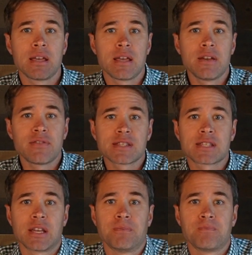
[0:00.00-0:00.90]
Even
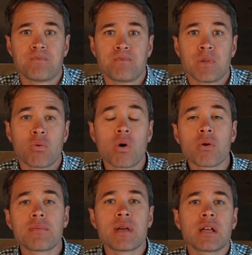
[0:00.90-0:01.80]
still, while
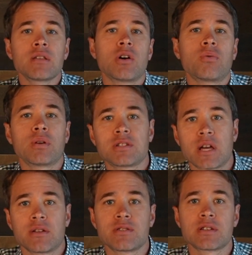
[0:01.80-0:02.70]
we may not know what
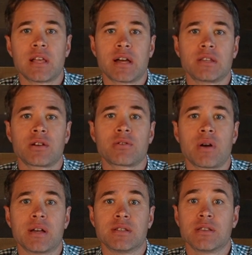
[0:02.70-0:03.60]
challenges lie on the
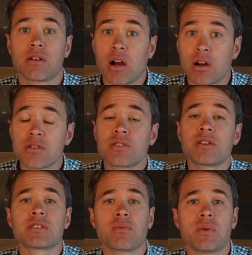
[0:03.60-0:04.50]
horizon, there are
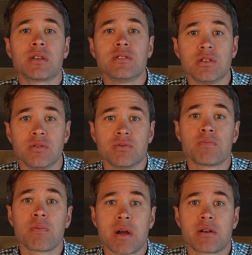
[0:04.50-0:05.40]
things that we can do to
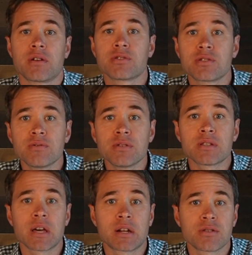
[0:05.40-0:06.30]
prepare our
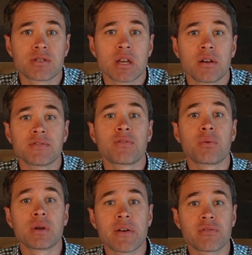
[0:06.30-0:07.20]
students and ourselves for
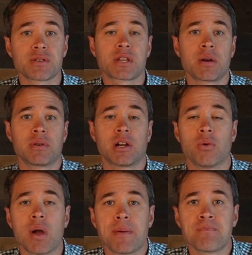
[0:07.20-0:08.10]
whatever is coming our
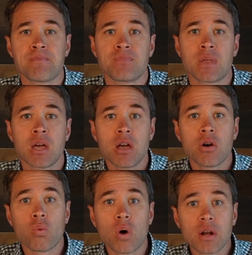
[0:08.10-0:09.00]
way.
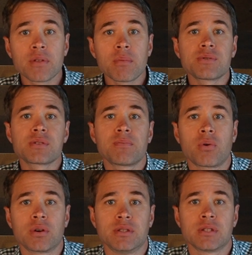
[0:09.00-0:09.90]
One of the most
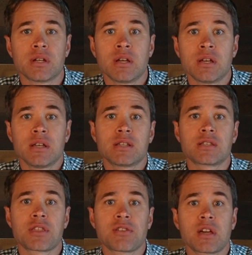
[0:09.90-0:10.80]
important is
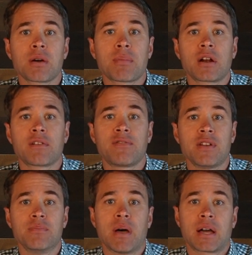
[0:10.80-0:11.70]
to think about our
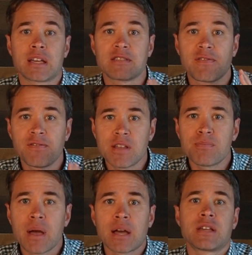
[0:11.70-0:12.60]
feedback, as
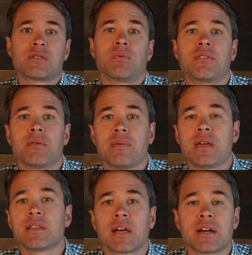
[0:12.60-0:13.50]
feedback is one of the
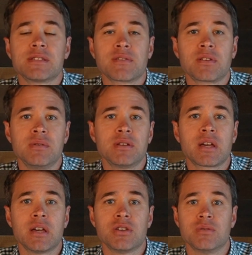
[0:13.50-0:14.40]
main lines of
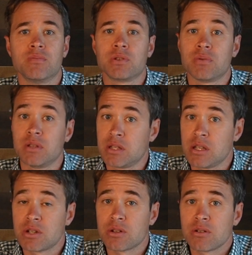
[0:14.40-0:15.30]
communication between
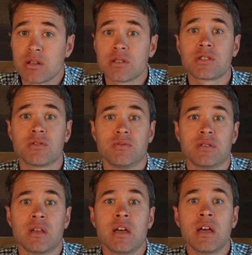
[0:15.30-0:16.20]
teacher and student,
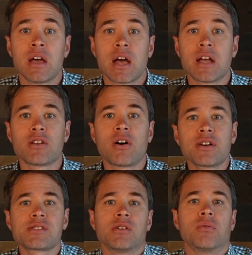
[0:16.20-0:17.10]
and
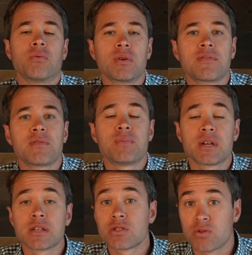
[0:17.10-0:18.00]
also one of the
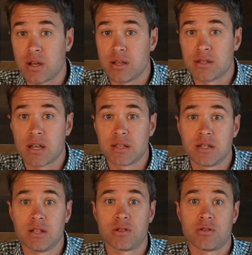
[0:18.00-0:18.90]
biggest drains on
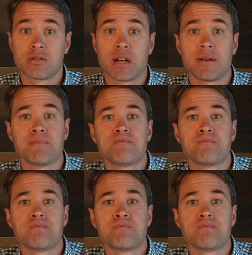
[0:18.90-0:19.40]
teacher time.